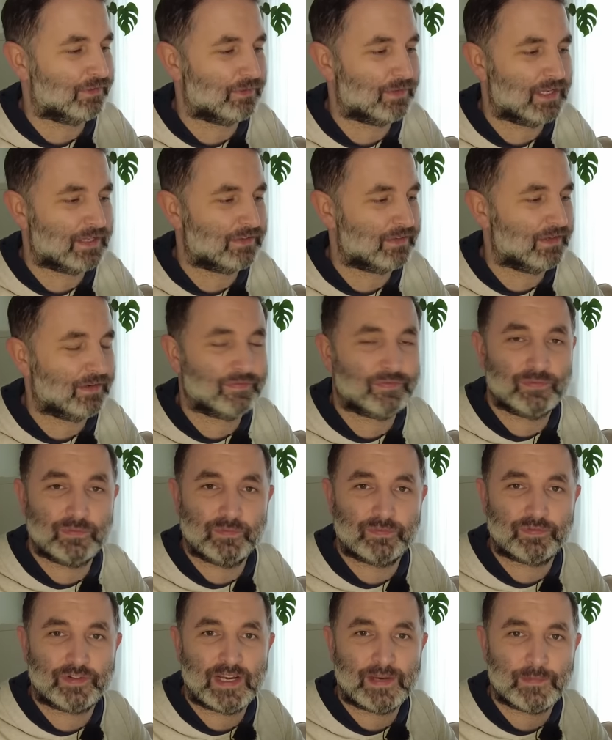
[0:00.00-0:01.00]
So that's a
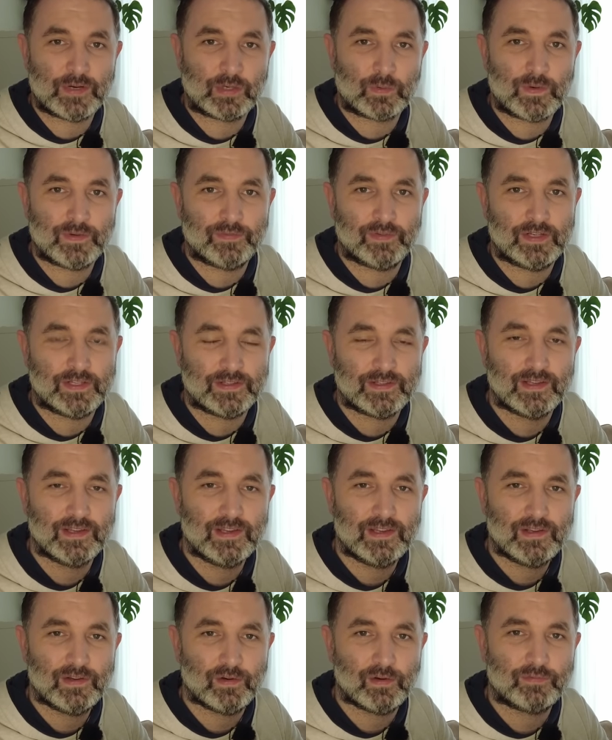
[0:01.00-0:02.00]
full frame equivalent
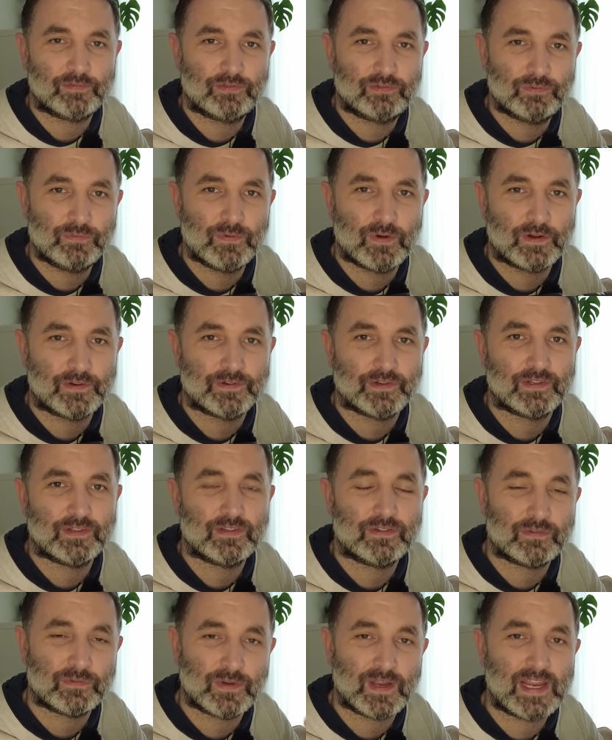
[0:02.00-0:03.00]
of
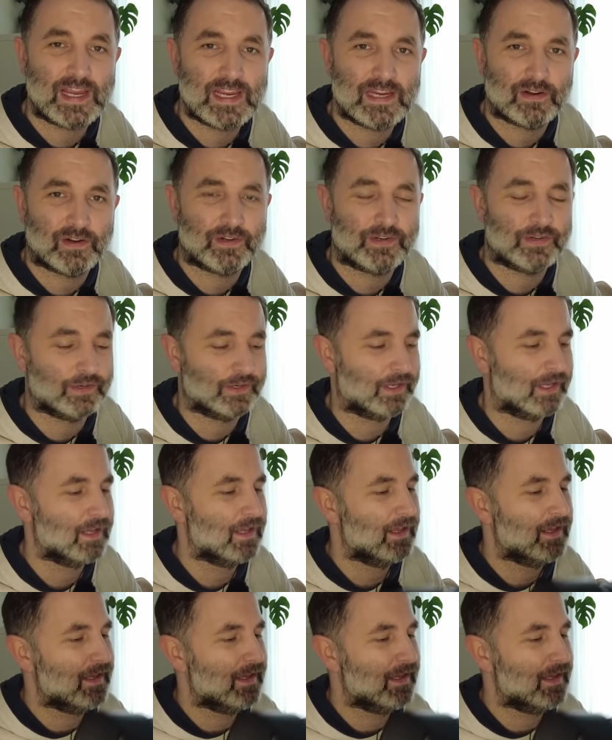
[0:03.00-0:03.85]
200 to 800.